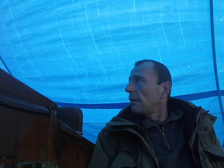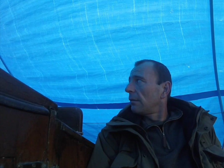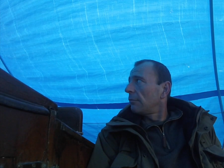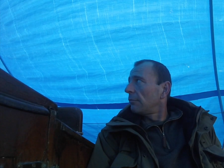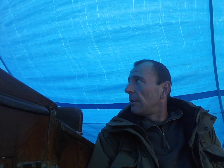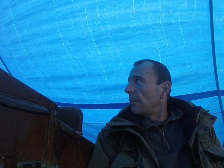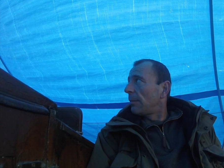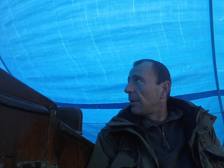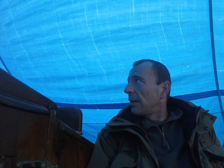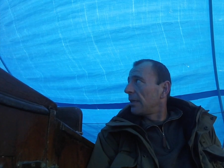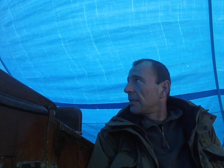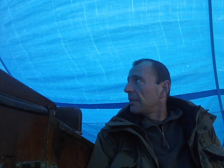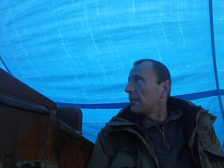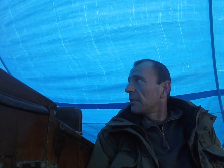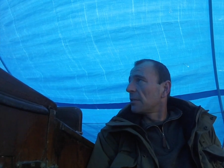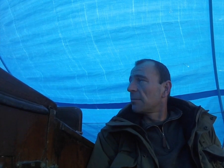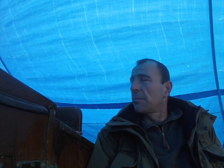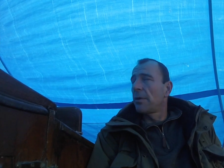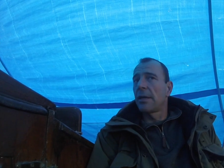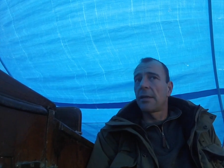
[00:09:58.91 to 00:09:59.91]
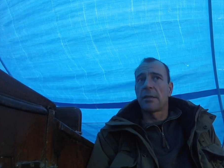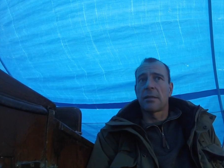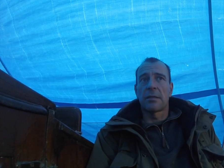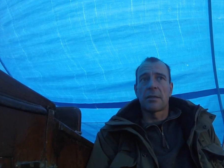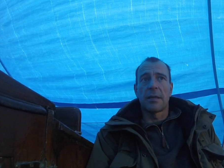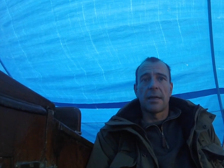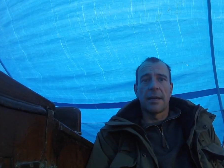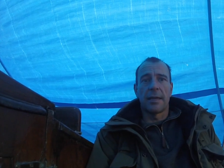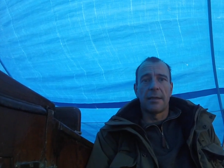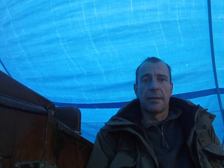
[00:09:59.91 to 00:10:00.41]
replaced the
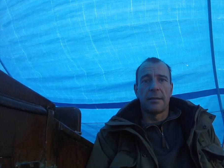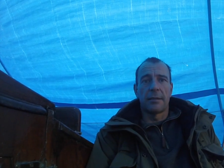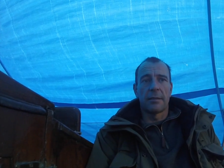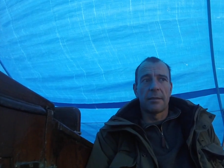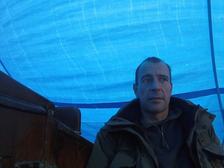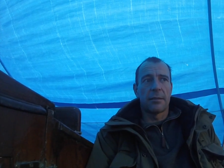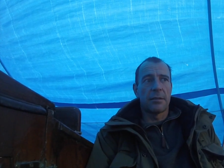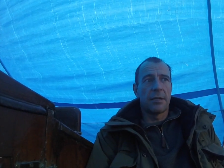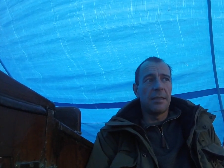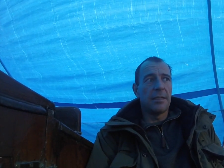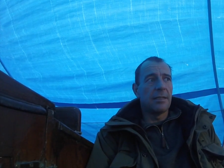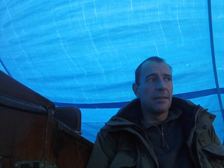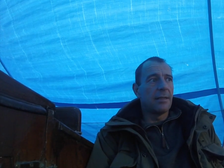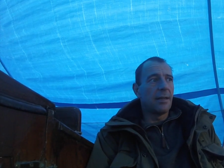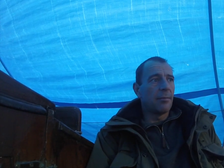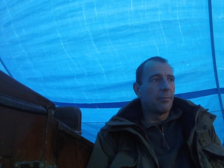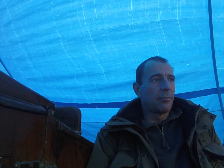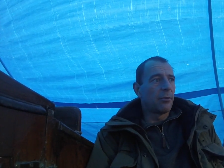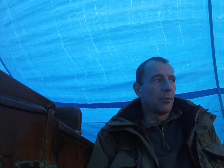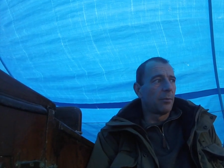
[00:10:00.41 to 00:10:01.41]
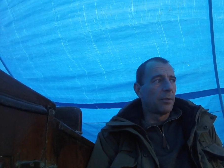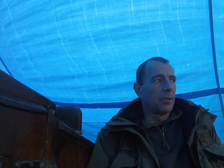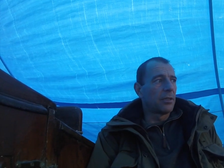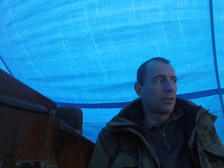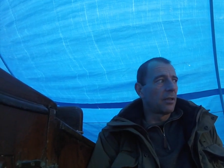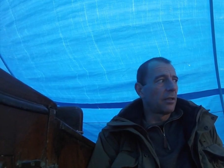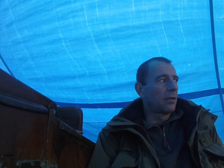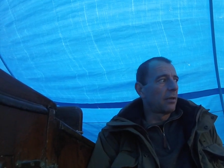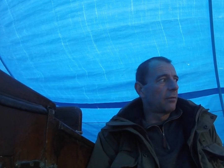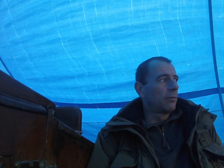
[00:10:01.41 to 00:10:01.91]
spreaders and seated them properly
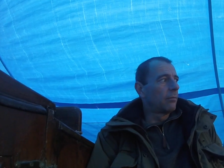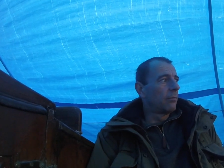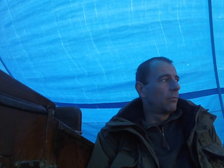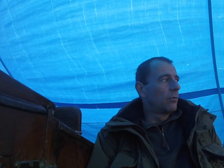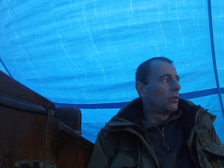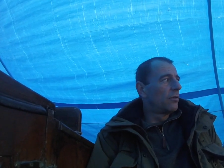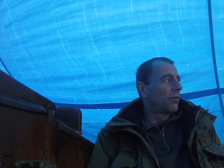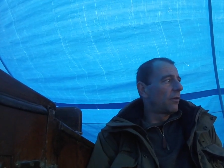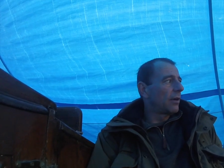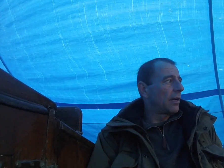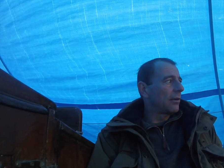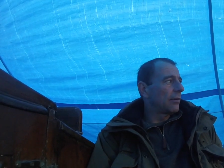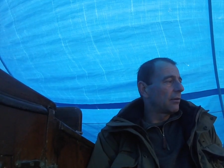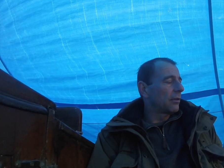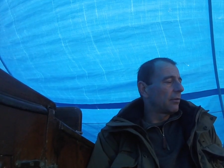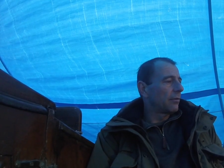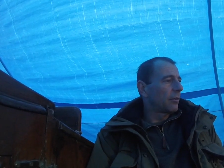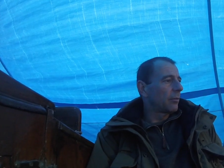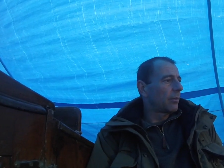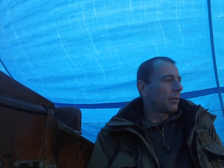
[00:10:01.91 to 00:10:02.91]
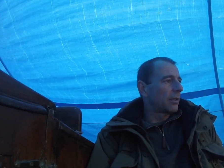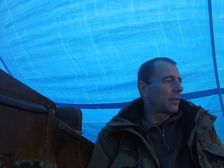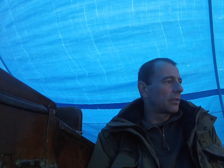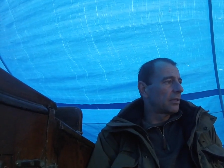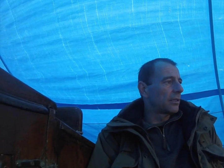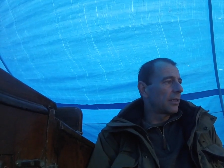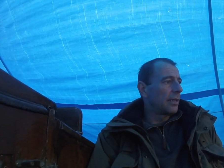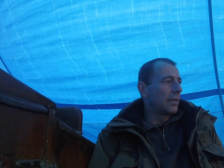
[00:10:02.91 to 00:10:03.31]
so I don't move around all over the place